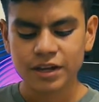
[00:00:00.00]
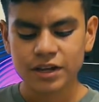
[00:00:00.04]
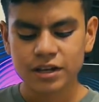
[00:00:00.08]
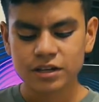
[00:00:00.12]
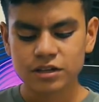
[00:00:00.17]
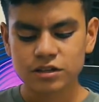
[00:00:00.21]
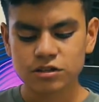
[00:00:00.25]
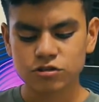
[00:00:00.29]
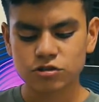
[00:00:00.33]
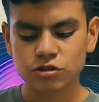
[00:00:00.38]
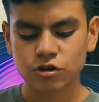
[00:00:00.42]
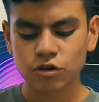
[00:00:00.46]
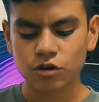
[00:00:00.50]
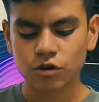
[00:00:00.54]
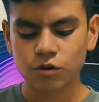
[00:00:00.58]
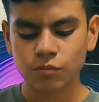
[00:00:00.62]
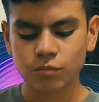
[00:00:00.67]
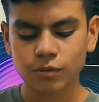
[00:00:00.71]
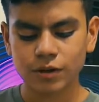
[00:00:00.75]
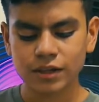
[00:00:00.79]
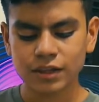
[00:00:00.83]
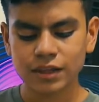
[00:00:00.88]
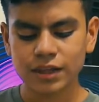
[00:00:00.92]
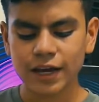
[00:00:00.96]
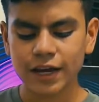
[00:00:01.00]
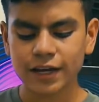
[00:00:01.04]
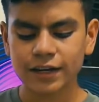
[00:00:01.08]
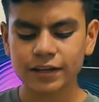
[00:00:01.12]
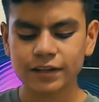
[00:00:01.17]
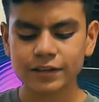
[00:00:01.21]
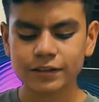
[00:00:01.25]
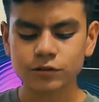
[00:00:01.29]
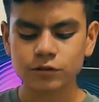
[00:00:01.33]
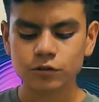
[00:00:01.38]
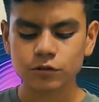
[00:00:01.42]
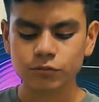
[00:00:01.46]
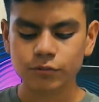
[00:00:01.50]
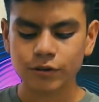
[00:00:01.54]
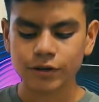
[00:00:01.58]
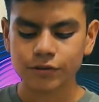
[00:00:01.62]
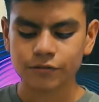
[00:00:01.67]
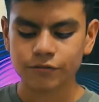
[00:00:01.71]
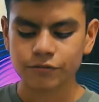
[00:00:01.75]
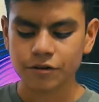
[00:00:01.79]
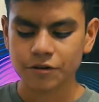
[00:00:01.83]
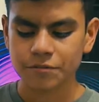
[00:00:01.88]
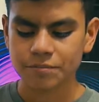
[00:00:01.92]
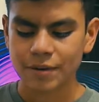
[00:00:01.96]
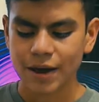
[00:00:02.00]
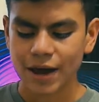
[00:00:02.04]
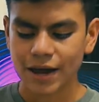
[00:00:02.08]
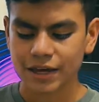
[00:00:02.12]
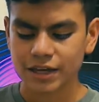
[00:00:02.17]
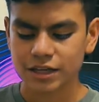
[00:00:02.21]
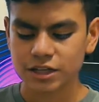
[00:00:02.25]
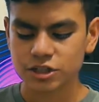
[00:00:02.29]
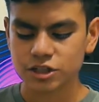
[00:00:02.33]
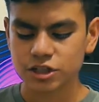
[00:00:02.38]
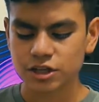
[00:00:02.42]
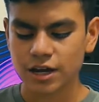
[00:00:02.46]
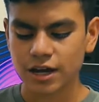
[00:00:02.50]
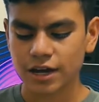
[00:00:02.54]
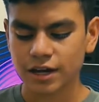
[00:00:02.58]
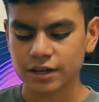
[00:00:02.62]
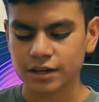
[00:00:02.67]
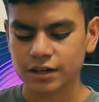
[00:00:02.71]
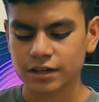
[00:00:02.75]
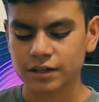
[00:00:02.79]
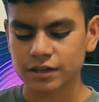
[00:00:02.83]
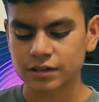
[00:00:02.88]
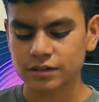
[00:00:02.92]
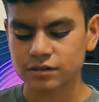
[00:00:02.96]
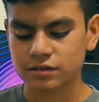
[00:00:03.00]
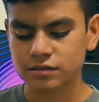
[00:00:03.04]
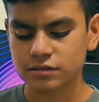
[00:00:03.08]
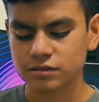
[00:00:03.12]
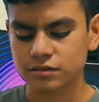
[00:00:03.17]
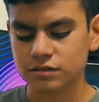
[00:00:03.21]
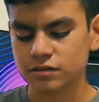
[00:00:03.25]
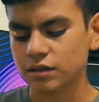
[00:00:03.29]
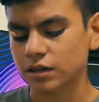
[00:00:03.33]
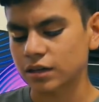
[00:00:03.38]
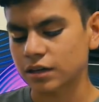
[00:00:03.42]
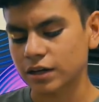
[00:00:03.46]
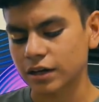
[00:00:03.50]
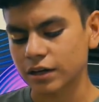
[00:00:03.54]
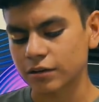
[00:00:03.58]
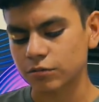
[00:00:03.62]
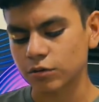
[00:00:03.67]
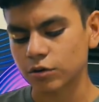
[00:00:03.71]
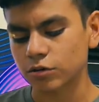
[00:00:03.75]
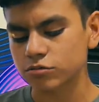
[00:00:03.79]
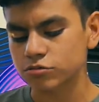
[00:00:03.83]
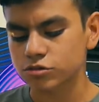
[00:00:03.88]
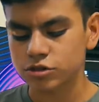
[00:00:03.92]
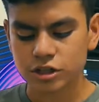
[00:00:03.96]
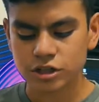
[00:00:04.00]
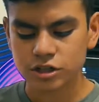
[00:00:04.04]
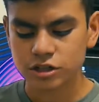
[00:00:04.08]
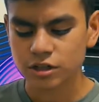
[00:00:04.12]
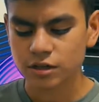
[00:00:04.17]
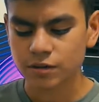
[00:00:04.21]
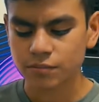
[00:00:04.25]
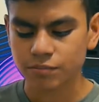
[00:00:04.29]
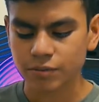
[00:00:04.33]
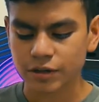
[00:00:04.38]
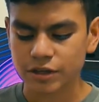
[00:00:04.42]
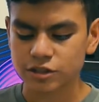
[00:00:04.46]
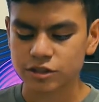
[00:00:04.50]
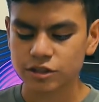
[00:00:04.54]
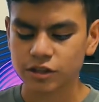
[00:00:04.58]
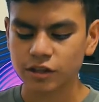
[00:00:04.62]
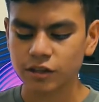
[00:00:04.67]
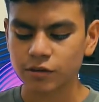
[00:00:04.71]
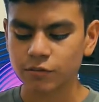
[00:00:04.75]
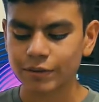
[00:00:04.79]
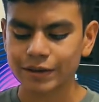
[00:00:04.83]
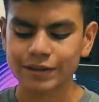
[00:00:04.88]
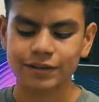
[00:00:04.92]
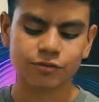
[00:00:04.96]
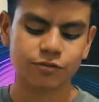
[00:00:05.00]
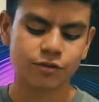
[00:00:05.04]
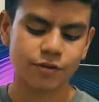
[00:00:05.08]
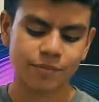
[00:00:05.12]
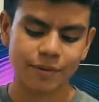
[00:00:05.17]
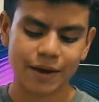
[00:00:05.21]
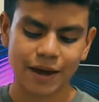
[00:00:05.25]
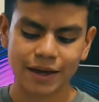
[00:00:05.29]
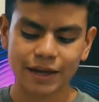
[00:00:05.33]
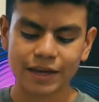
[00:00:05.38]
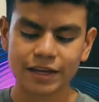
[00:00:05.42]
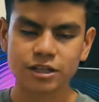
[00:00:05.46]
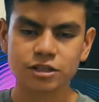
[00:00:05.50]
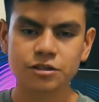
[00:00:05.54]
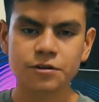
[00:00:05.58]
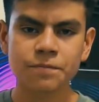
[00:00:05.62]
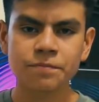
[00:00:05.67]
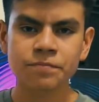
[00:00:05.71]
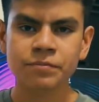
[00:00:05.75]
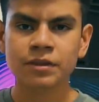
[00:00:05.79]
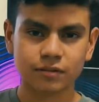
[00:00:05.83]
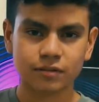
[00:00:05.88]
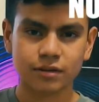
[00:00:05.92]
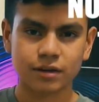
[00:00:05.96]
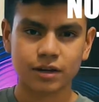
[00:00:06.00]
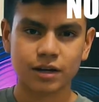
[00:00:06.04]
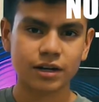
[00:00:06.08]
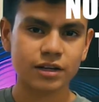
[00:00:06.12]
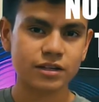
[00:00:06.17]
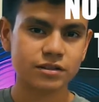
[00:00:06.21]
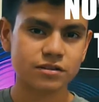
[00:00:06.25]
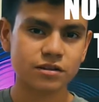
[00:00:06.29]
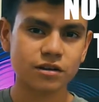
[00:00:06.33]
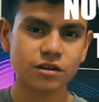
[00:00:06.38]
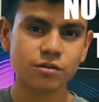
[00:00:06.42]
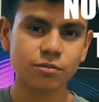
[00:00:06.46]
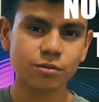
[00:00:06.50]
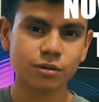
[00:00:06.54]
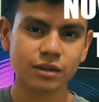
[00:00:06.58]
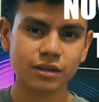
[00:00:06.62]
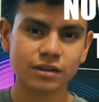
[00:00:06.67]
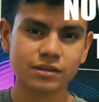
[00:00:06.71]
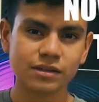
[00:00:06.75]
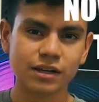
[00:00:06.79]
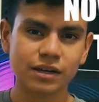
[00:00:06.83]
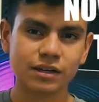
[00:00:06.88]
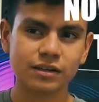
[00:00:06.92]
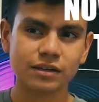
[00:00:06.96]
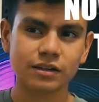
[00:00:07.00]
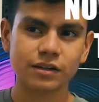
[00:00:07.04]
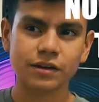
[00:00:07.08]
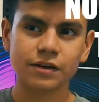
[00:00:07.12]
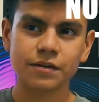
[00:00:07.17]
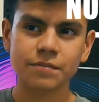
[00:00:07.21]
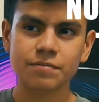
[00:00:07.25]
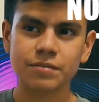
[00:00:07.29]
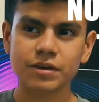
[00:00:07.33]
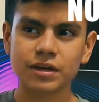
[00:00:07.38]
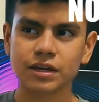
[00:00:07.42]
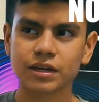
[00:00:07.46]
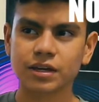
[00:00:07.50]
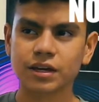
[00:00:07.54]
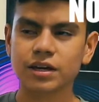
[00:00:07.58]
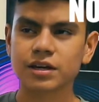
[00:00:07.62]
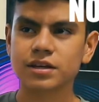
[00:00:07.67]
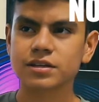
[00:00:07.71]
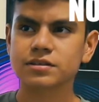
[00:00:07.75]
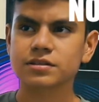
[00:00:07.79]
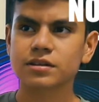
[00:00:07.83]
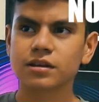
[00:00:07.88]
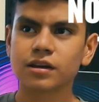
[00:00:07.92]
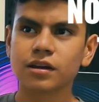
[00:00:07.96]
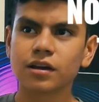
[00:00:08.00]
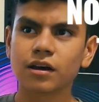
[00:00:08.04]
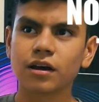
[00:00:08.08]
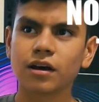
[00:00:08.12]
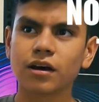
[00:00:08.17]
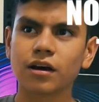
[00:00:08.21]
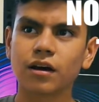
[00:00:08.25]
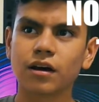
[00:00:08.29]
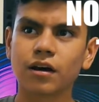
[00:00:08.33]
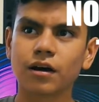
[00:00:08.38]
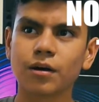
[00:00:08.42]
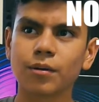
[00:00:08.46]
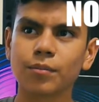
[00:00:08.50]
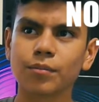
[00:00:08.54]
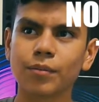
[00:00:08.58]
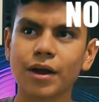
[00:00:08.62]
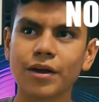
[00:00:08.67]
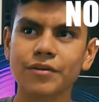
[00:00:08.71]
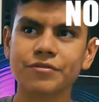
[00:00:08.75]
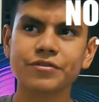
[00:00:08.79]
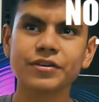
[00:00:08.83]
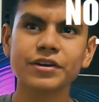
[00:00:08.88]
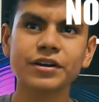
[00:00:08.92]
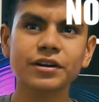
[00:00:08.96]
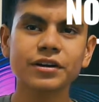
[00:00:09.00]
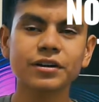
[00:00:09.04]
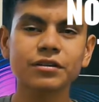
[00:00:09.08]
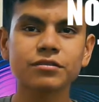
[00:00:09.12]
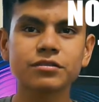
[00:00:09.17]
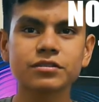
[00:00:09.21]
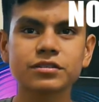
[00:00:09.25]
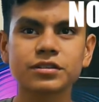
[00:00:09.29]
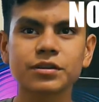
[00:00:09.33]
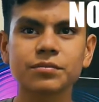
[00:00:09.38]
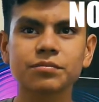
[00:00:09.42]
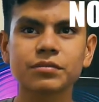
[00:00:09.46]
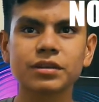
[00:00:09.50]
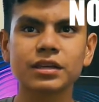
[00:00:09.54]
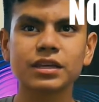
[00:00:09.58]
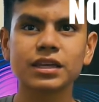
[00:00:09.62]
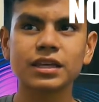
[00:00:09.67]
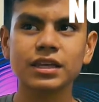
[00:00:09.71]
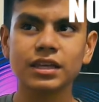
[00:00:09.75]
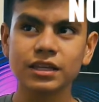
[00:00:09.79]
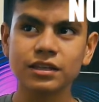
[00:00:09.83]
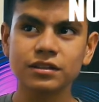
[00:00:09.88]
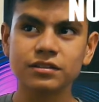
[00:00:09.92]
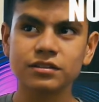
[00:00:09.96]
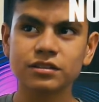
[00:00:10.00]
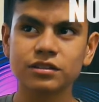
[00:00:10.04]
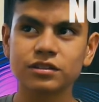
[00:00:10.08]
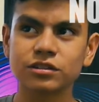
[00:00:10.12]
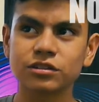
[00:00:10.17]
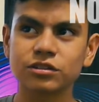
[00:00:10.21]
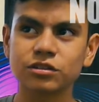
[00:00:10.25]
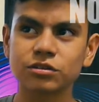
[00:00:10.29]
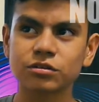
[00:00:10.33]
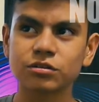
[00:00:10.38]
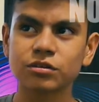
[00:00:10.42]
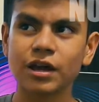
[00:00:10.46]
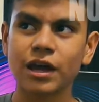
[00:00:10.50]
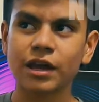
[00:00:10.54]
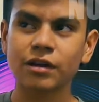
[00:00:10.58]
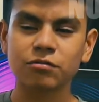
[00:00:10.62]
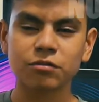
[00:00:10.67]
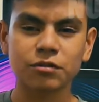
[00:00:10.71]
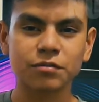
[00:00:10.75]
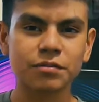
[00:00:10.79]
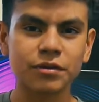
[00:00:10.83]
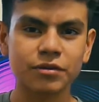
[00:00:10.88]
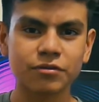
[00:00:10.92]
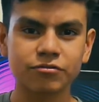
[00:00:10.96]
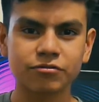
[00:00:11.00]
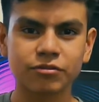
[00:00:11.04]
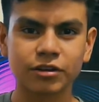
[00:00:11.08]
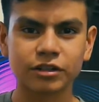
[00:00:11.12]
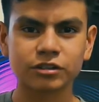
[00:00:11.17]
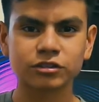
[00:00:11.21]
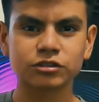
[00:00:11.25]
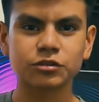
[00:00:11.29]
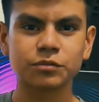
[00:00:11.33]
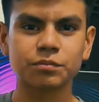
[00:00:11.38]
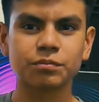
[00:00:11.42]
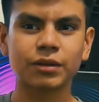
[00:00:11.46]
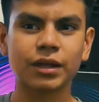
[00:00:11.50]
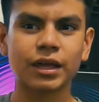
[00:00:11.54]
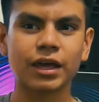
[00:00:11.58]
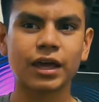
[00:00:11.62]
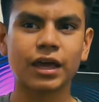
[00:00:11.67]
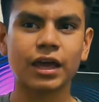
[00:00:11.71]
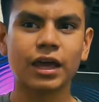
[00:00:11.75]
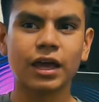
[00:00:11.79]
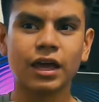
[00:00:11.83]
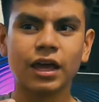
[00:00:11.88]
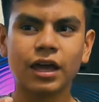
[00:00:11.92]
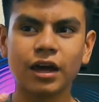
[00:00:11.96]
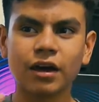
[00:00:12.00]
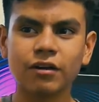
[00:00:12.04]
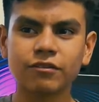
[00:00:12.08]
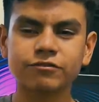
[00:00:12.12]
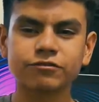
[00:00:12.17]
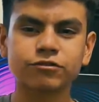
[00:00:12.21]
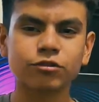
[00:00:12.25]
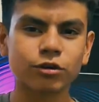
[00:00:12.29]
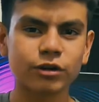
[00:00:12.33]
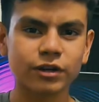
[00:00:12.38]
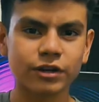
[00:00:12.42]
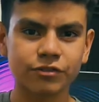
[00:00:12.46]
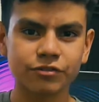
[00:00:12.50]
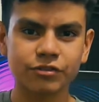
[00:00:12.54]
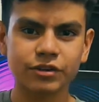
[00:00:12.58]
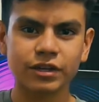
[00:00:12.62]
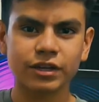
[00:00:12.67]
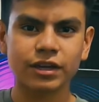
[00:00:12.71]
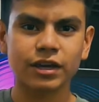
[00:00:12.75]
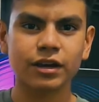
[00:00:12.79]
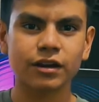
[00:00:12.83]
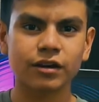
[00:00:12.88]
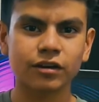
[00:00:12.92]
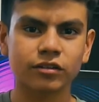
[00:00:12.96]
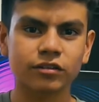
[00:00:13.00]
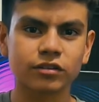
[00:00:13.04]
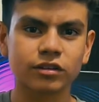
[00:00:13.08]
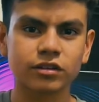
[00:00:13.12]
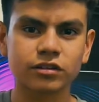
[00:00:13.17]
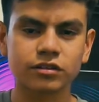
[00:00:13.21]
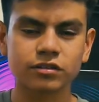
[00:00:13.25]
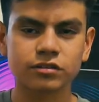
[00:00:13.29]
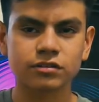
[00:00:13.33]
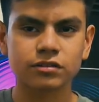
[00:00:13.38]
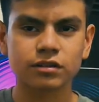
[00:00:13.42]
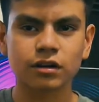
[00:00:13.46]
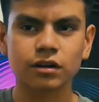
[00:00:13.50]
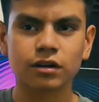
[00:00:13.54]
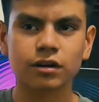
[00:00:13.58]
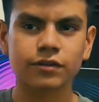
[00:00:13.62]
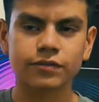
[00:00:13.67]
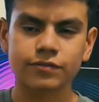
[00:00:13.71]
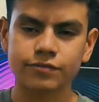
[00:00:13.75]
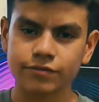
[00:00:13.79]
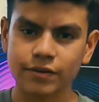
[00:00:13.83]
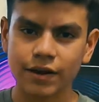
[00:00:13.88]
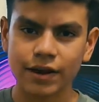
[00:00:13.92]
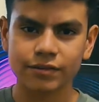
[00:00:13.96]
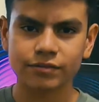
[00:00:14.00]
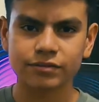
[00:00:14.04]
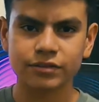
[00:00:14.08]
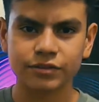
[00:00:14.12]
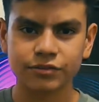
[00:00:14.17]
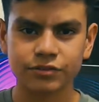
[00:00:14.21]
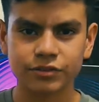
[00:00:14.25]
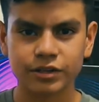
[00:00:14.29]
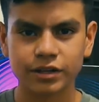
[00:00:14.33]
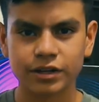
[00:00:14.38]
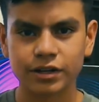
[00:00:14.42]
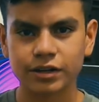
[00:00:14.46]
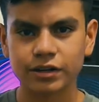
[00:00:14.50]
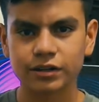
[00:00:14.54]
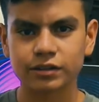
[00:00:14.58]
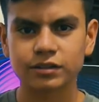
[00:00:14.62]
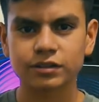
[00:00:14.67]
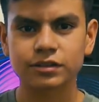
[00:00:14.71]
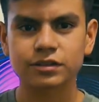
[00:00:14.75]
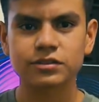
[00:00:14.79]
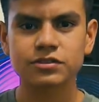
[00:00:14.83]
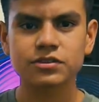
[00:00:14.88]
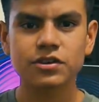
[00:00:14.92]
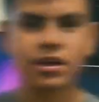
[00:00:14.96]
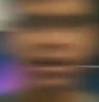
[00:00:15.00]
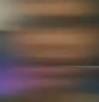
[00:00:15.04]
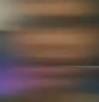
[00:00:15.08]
So one of the ideas was waiting for a package, and I wrote JJ impatiently waits for a package. And I stuck with this idea because I figured it was something easy to do and would be fun to play 4 different characters, or 5 different characters.